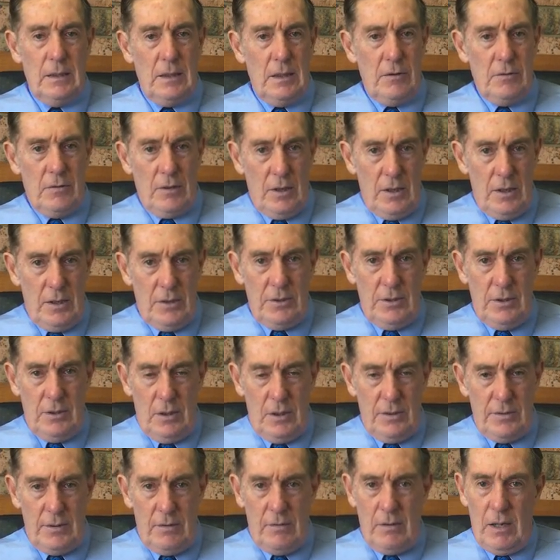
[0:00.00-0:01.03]
Now there are other,
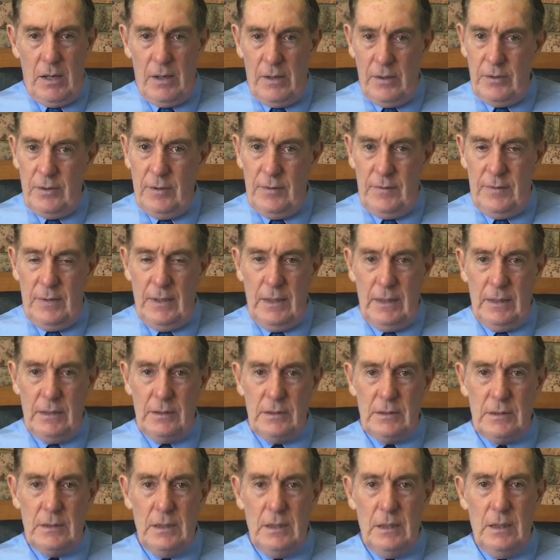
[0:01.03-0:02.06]
there are other
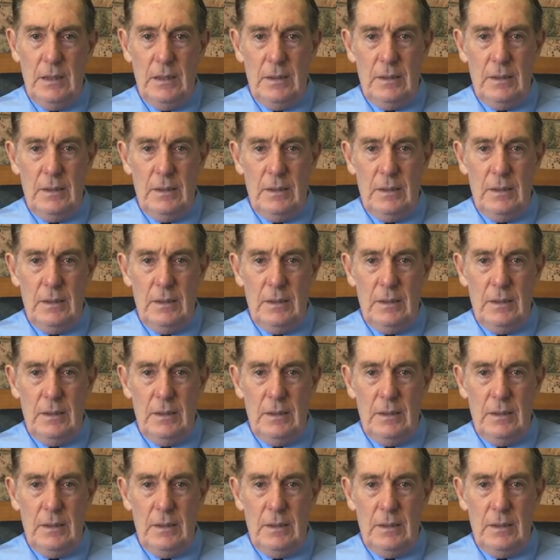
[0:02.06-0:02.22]
things